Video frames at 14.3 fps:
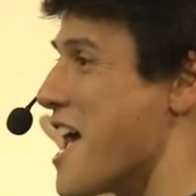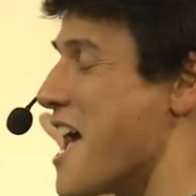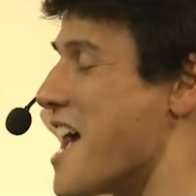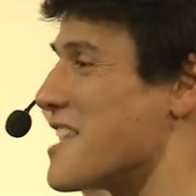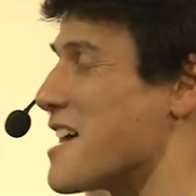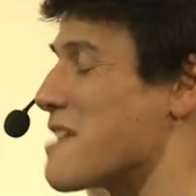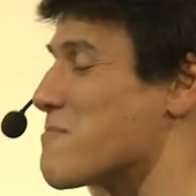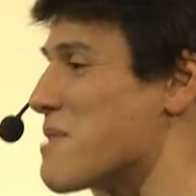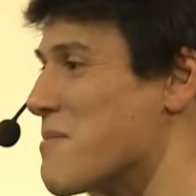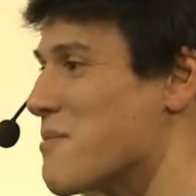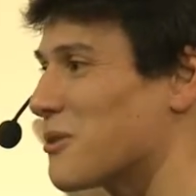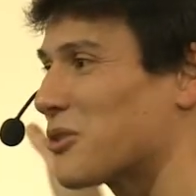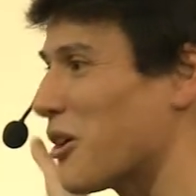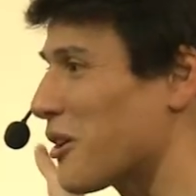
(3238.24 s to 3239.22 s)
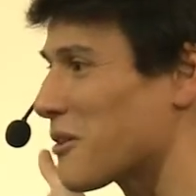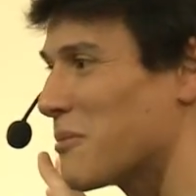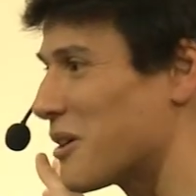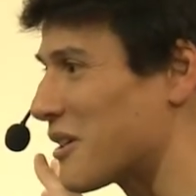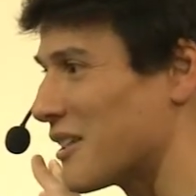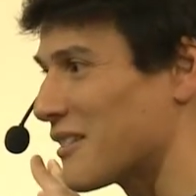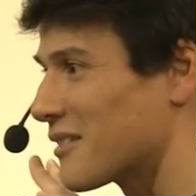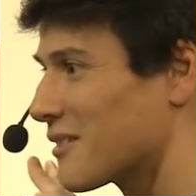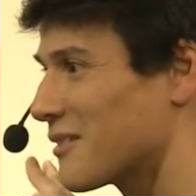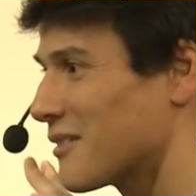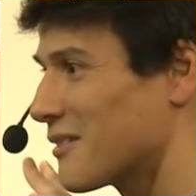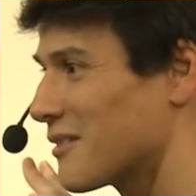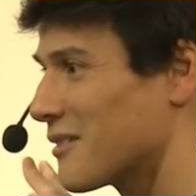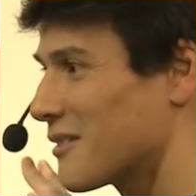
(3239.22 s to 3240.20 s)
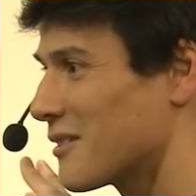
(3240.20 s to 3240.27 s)
and people talk about it.
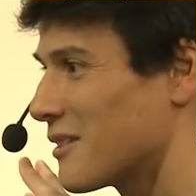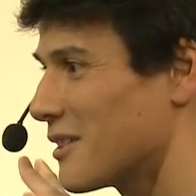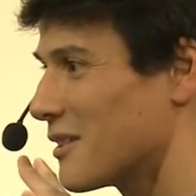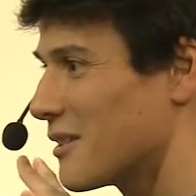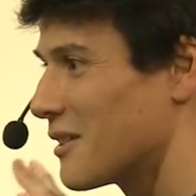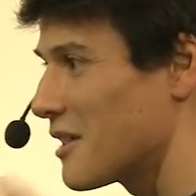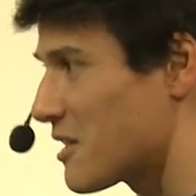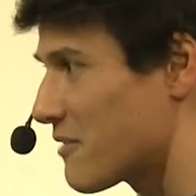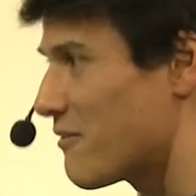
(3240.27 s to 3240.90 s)
It's